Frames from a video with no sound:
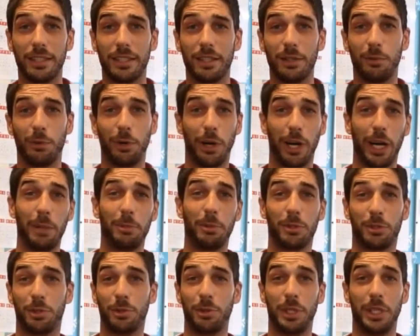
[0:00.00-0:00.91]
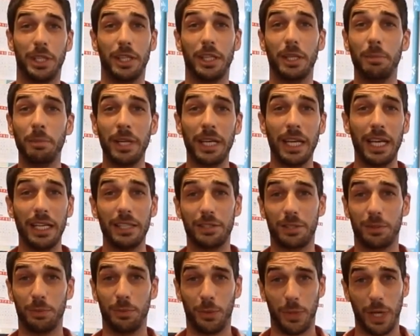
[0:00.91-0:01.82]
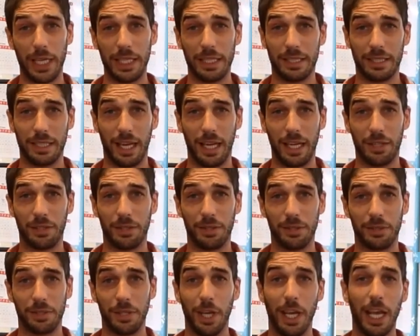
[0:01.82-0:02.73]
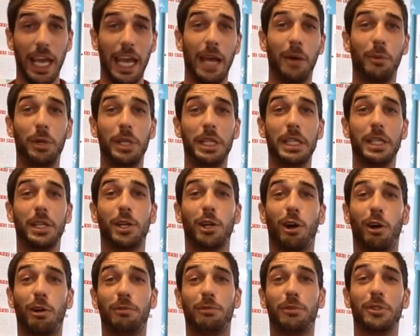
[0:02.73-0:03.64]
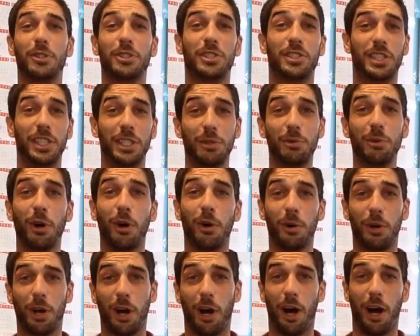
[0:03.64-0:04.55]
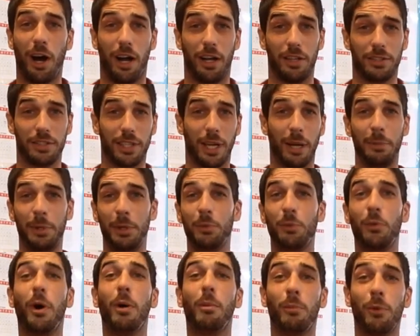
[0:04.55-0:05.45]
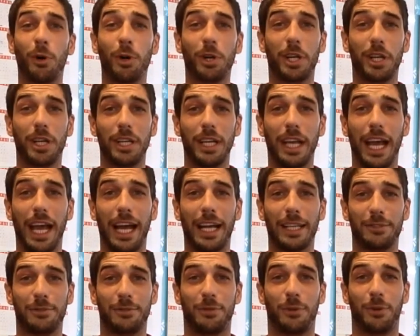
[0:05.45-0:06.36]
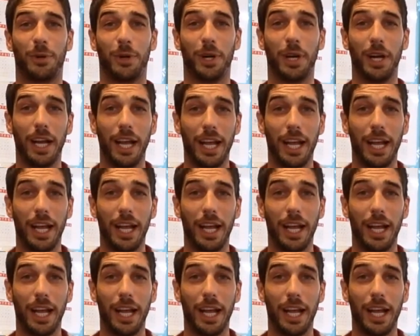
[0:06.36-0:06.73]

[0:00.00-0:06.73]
ing, we're able to eliminate some waste cycles, and we did it all for zero cost. I mean, what more could you ask for?